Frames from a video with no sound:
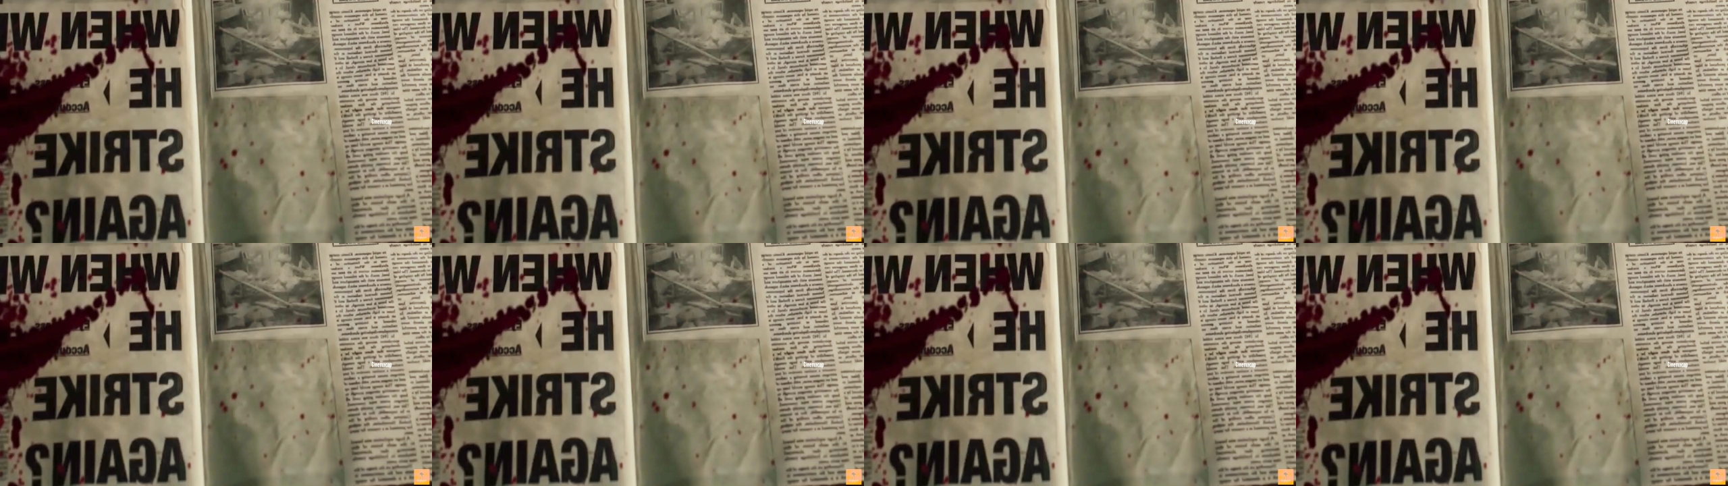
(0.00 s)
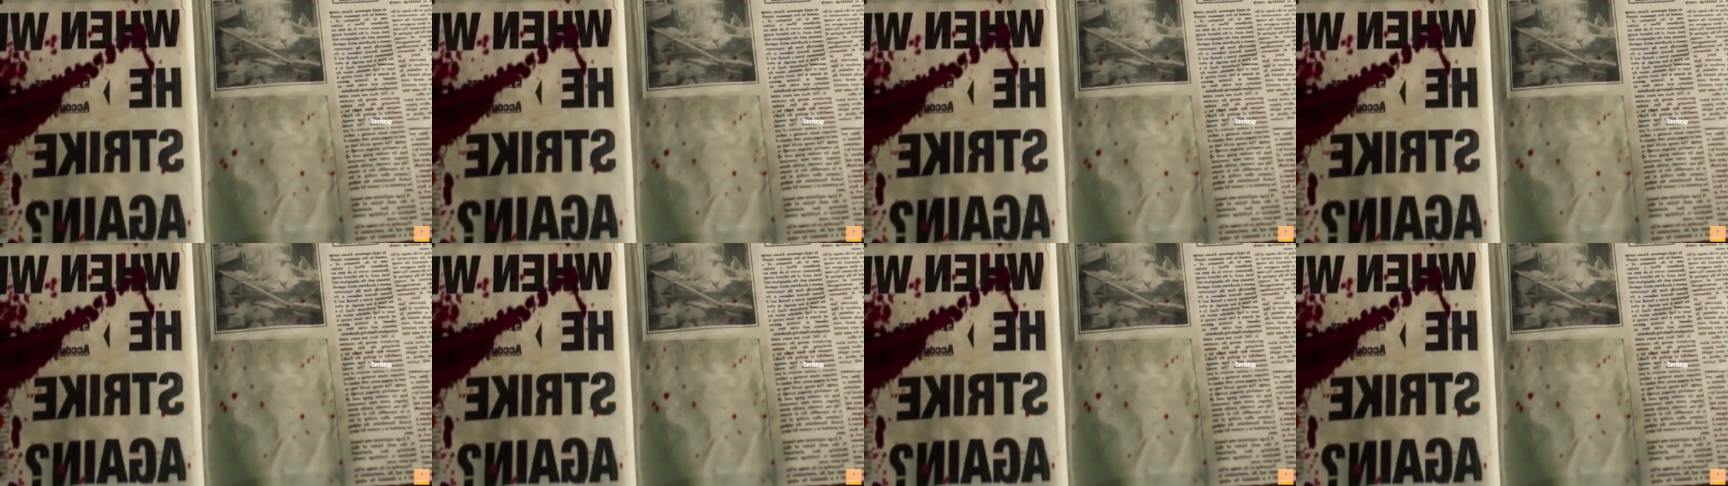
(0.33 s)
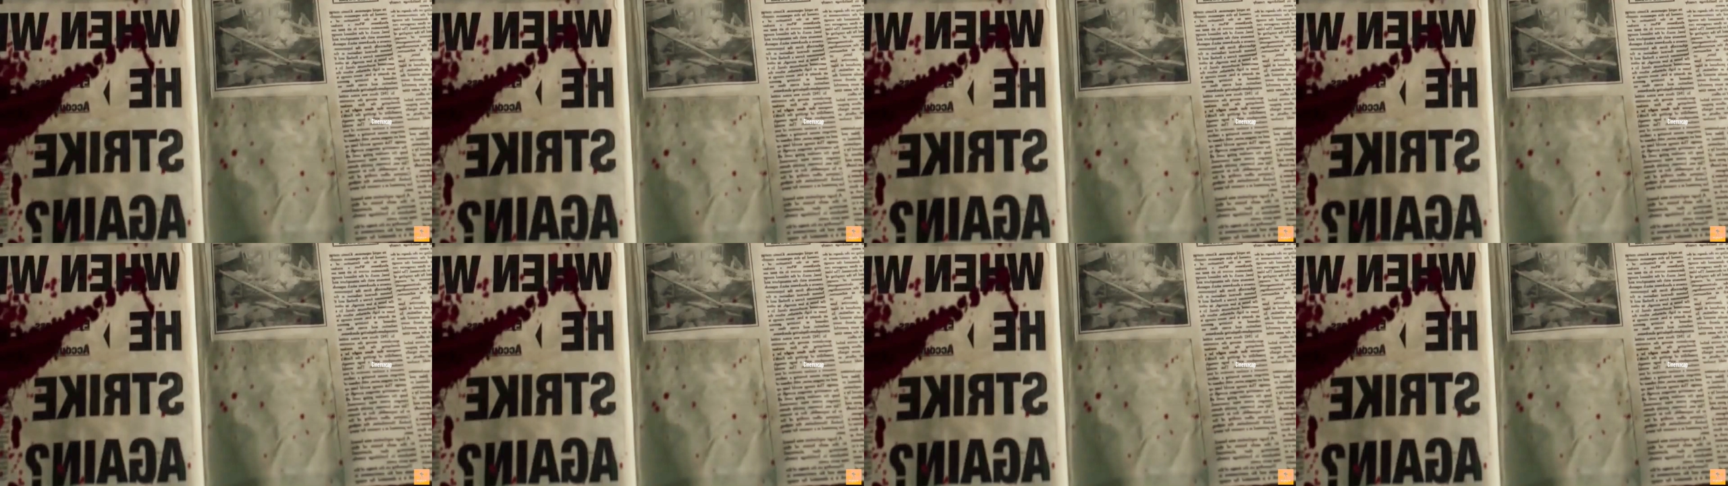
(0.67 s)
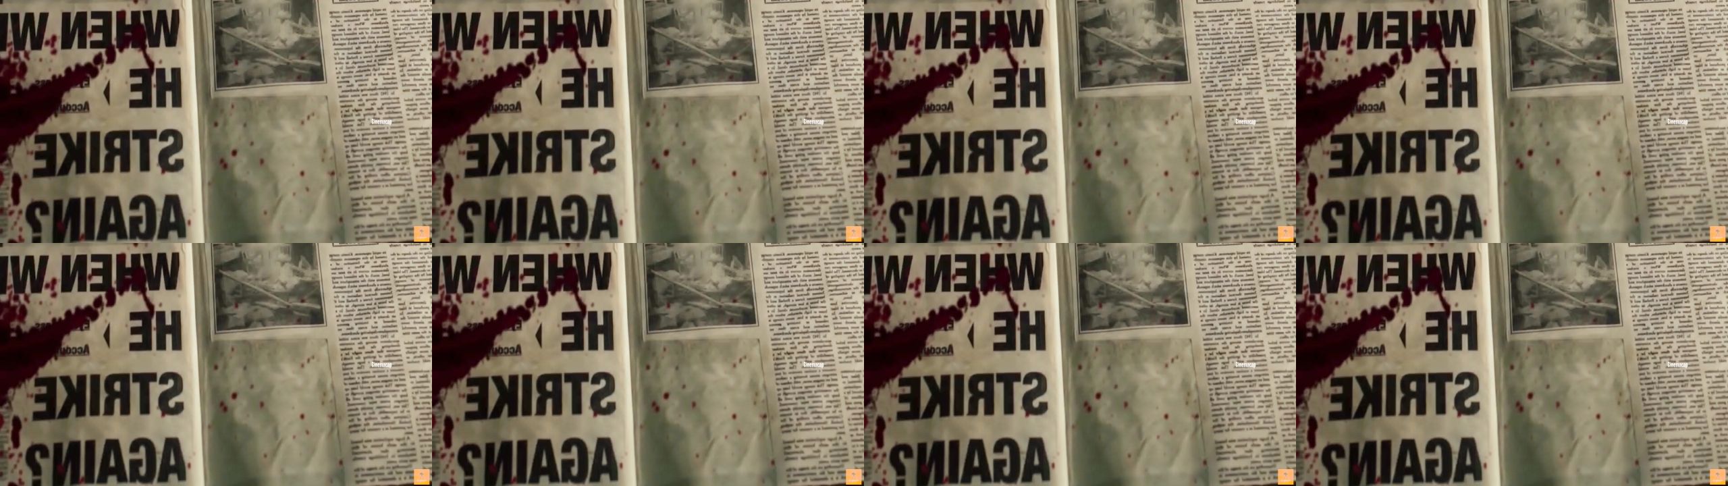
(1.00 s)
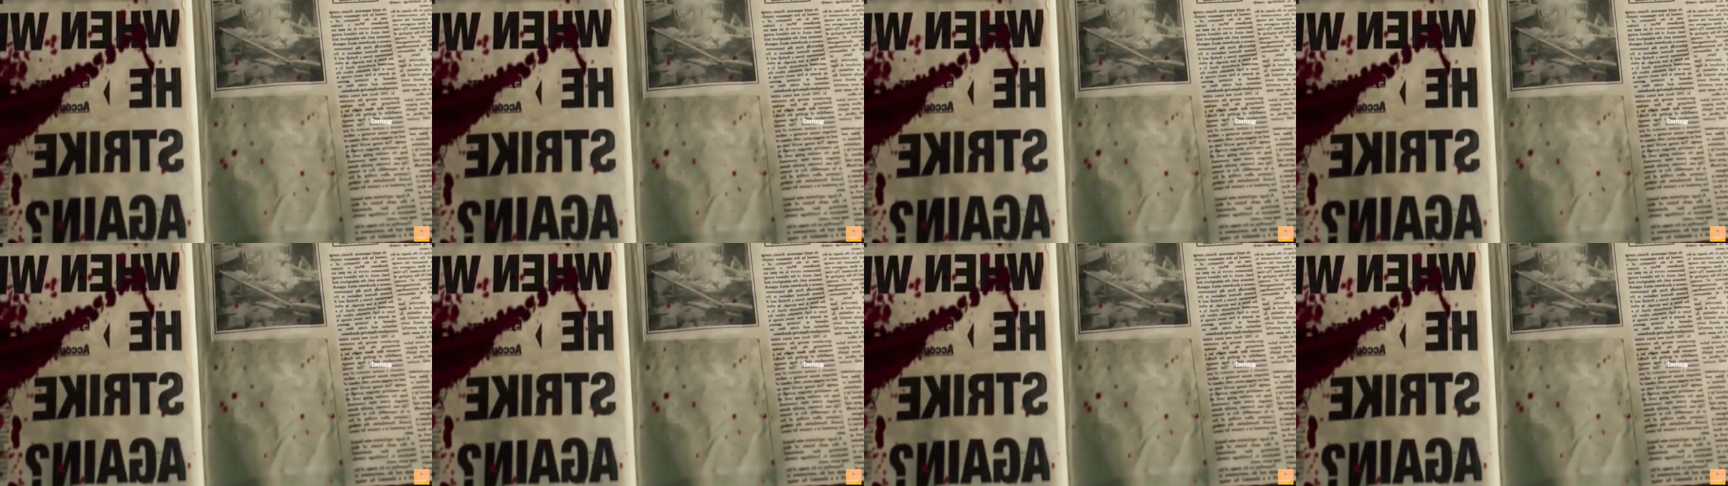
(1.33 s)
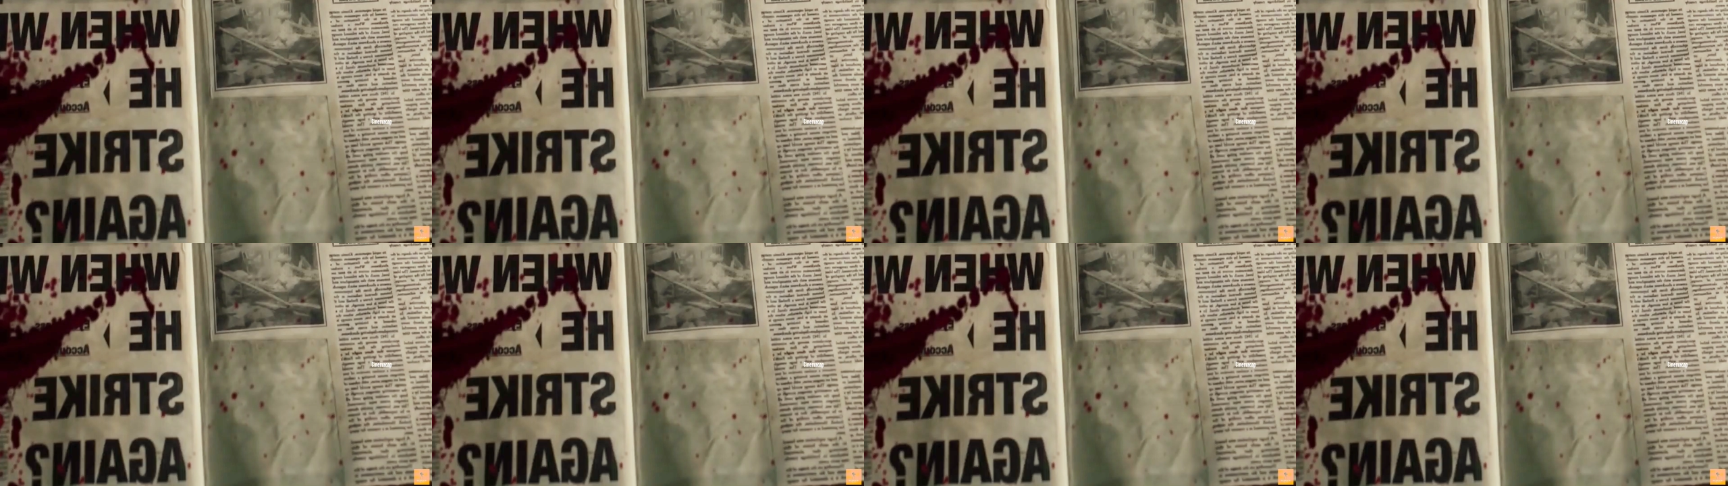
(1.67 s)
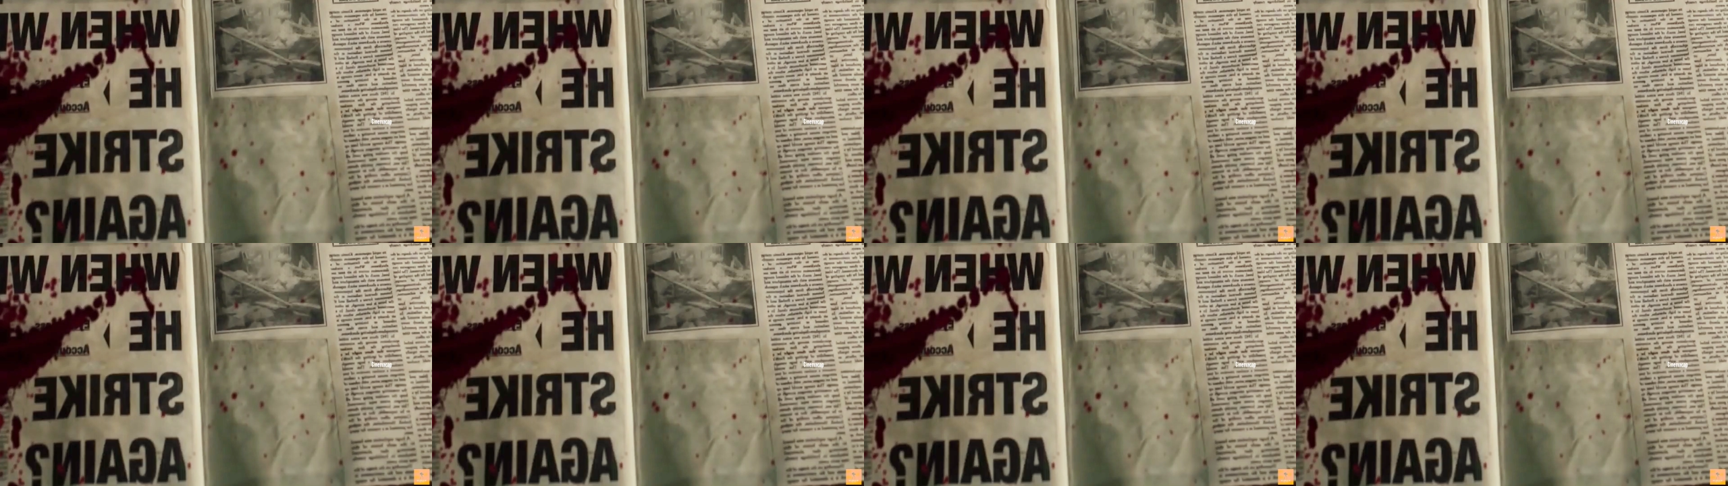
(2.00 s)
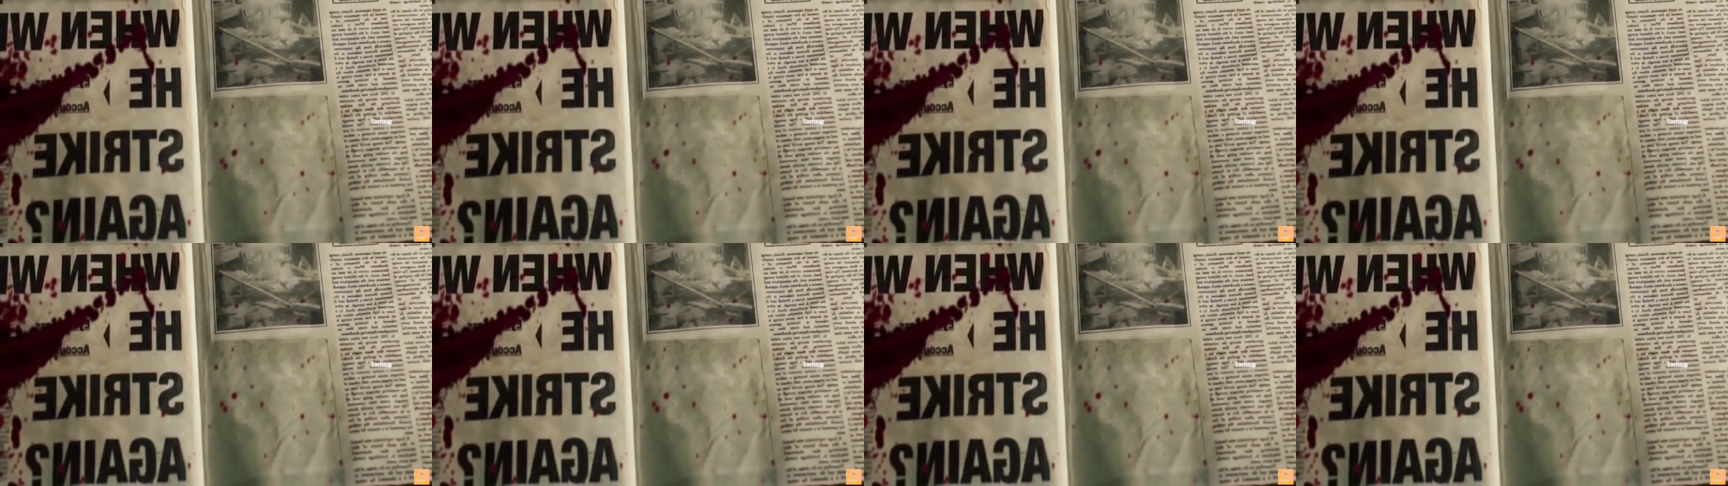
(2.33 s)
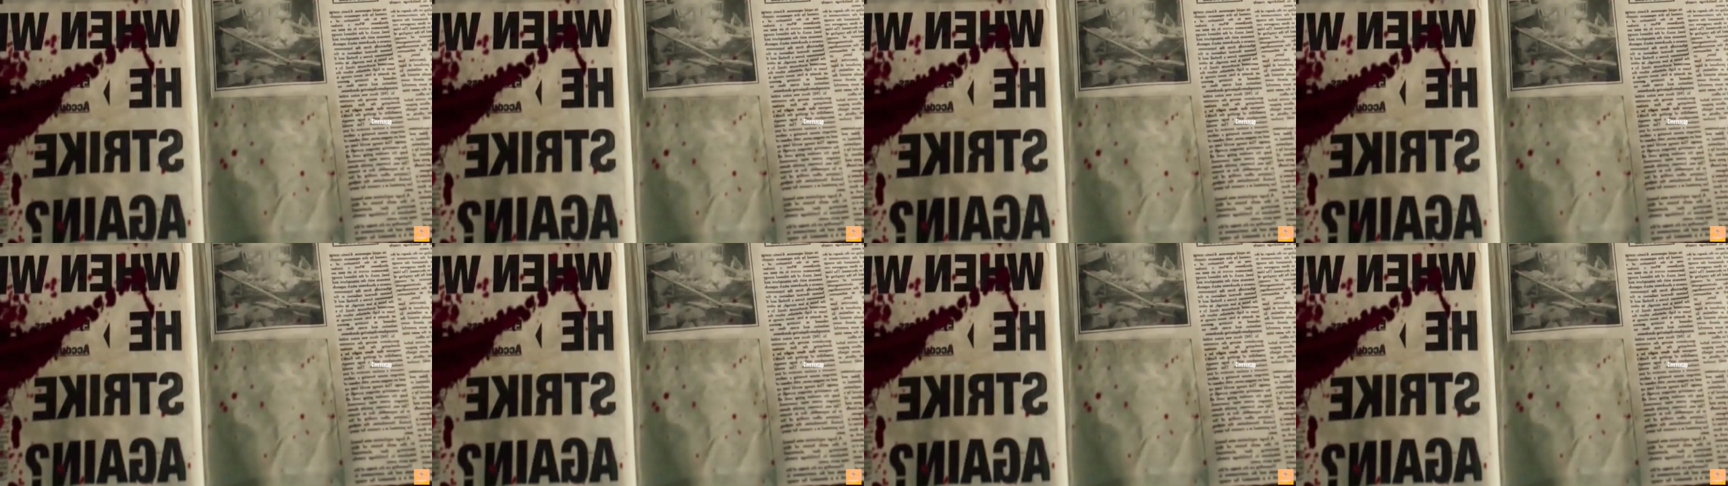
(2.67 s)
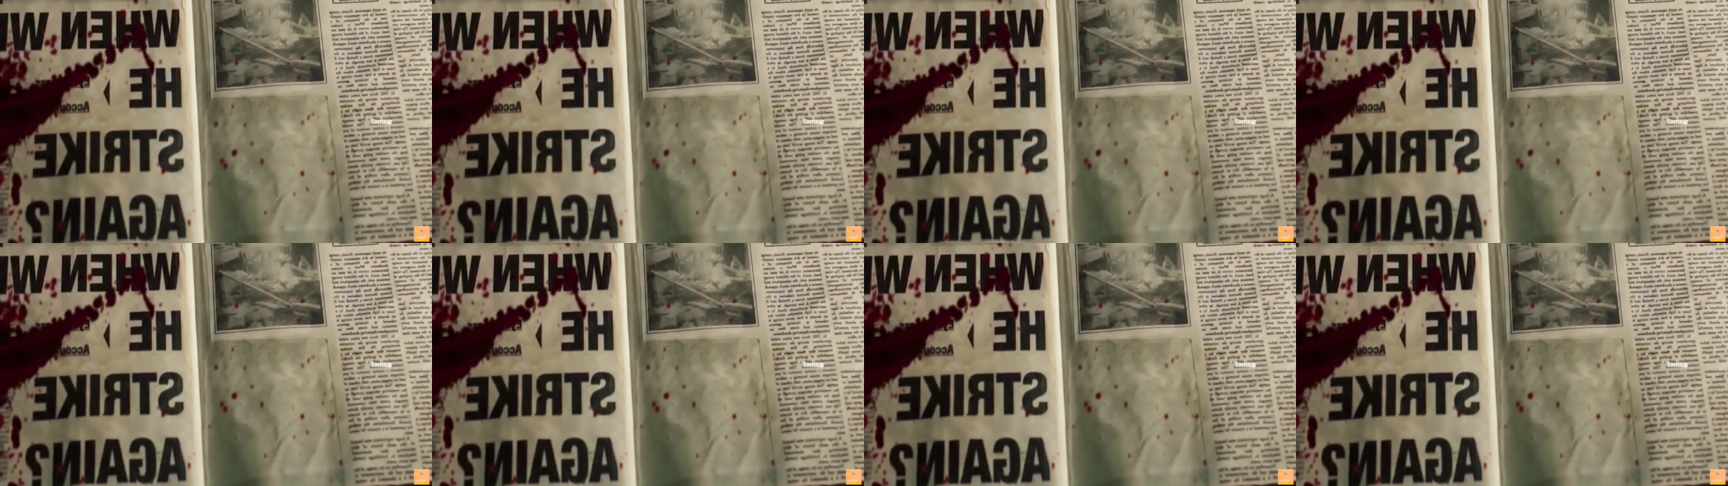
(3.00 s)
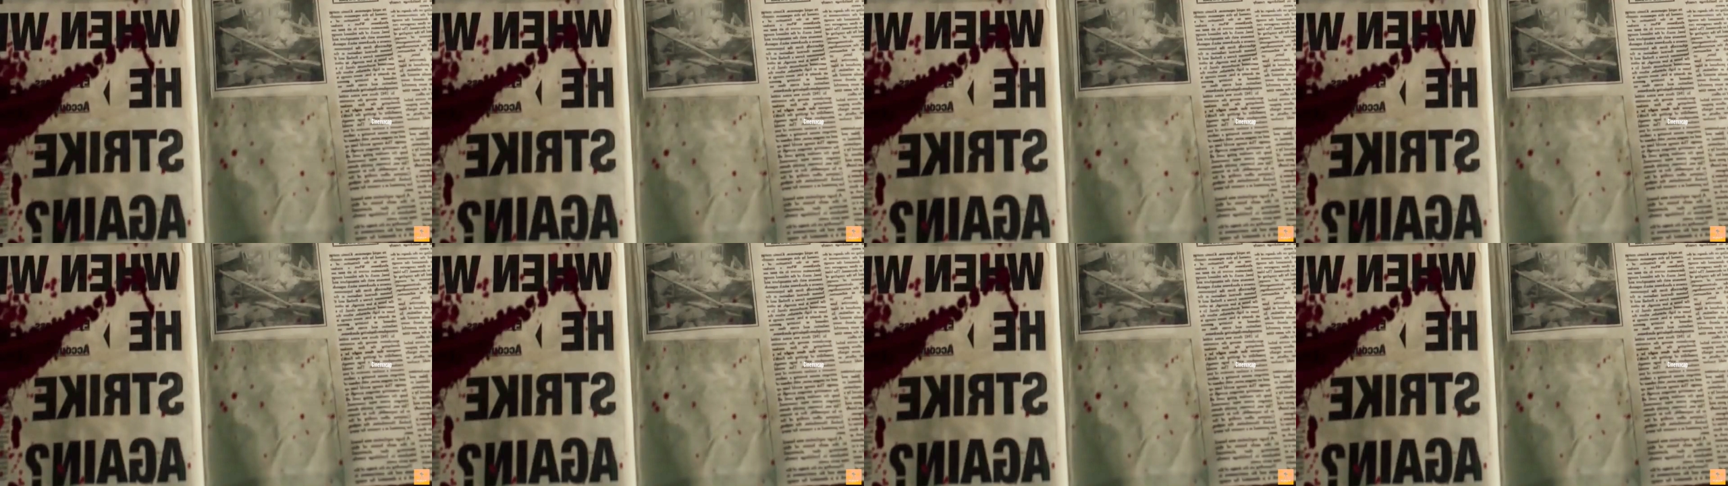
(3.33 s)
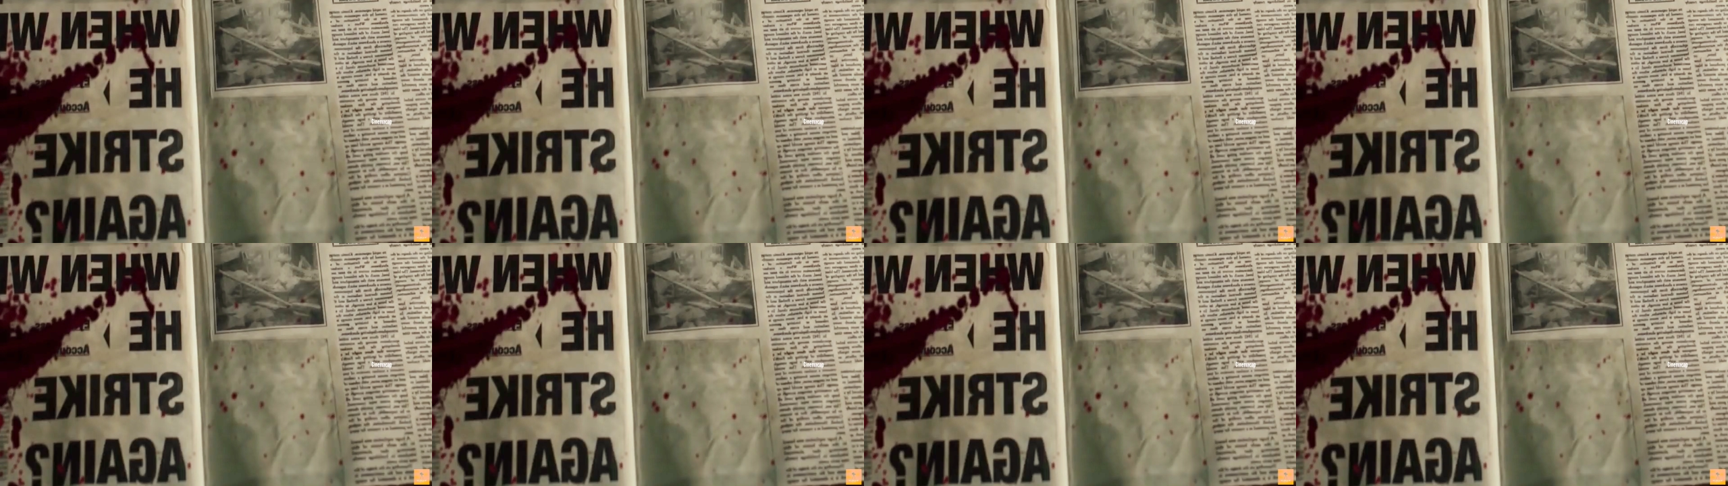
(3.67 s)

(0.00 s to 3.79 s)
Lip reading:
(no speaker visible)